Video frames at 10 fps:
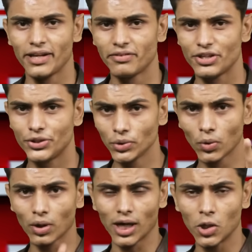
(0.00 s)
Anyway, you
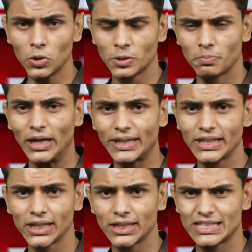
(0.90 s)
go out, party
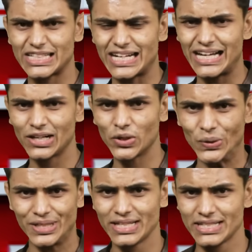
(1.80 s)
hard. I'll go
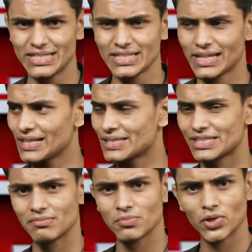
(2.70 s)
in, get
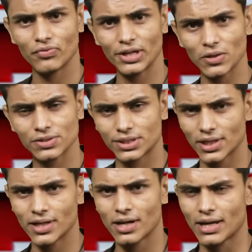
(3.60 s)
some more videos
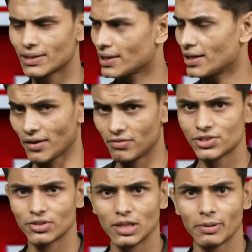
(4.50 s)
done and then
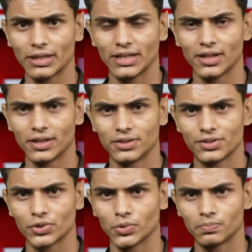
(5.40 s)
eventually party harder.
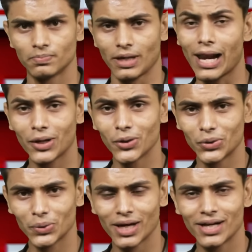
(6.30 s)
So I'll go
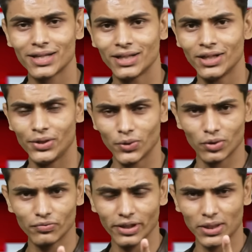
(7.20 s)
do that. You
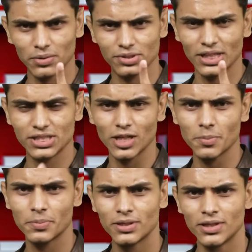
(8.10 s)
don't forget to stay
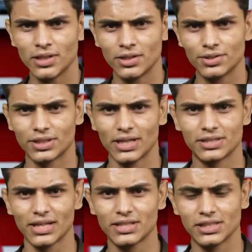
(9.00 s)
sharp, stay
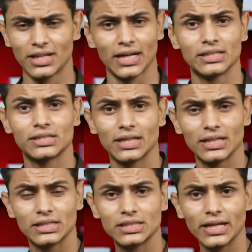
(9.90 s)
sexy and
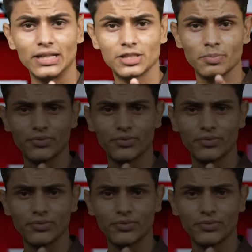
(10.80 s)
stay stylish, my